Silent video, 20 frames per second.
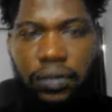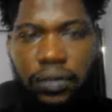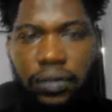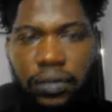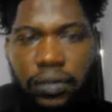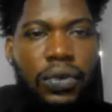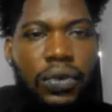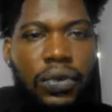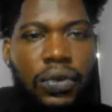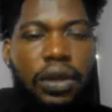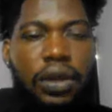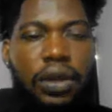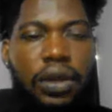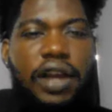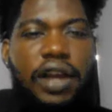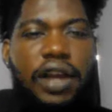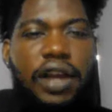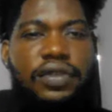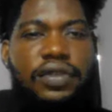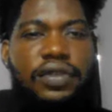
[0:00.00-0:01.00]
Yeah,
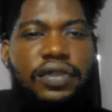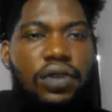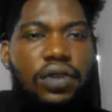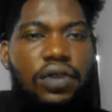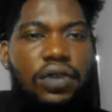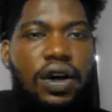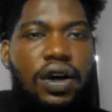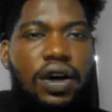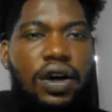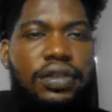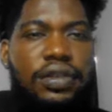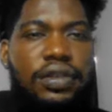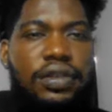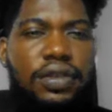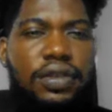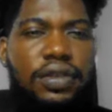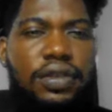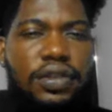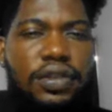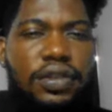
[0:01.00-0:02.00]
so our team
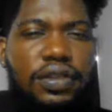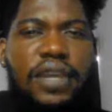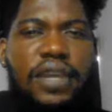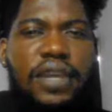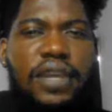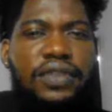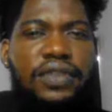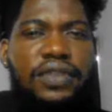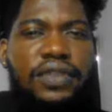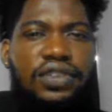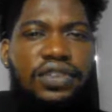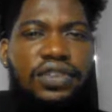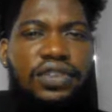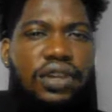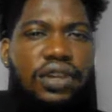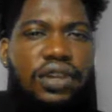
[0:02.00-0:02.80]
has finished installing.